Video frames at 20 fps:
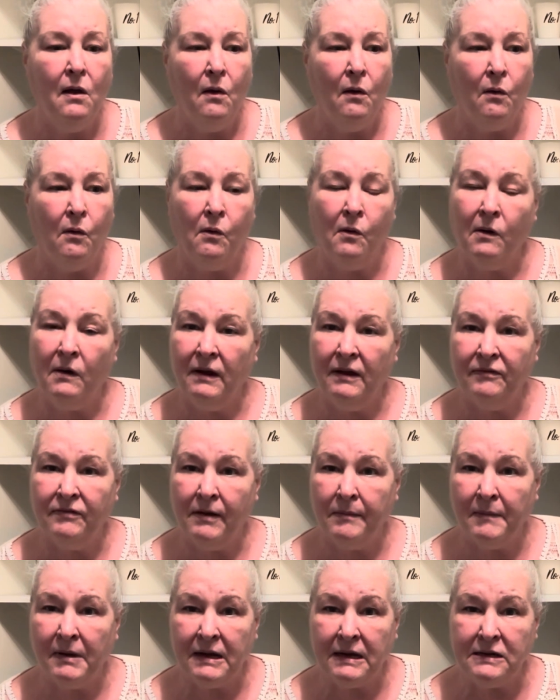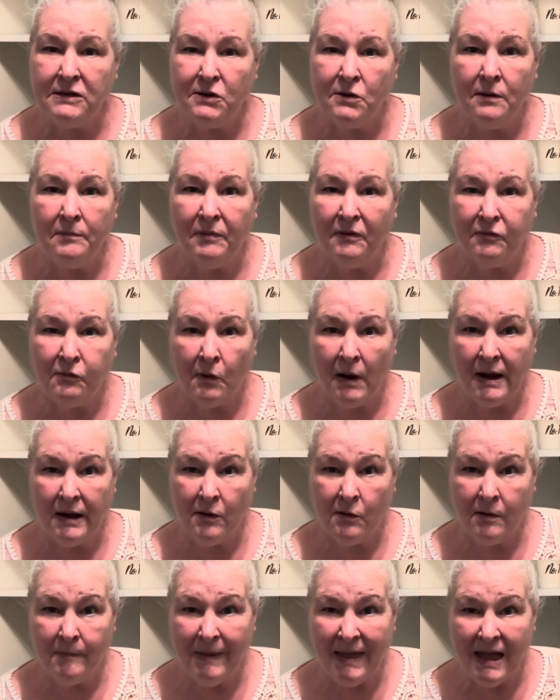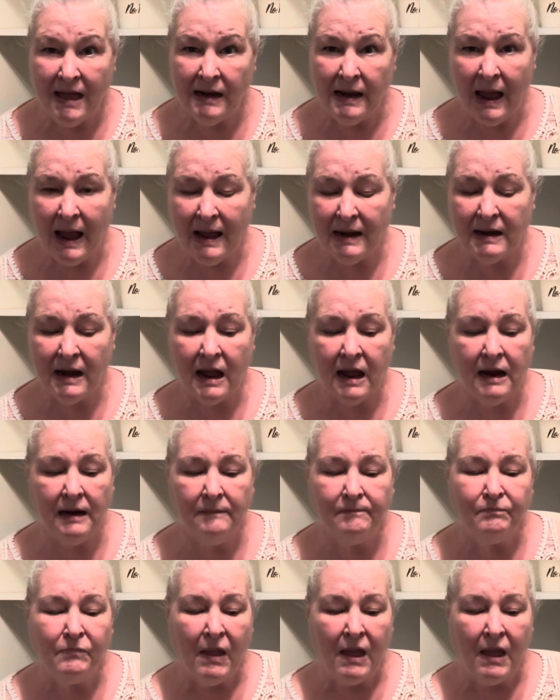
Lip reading: or if I'm going to do it before I go to bed at night.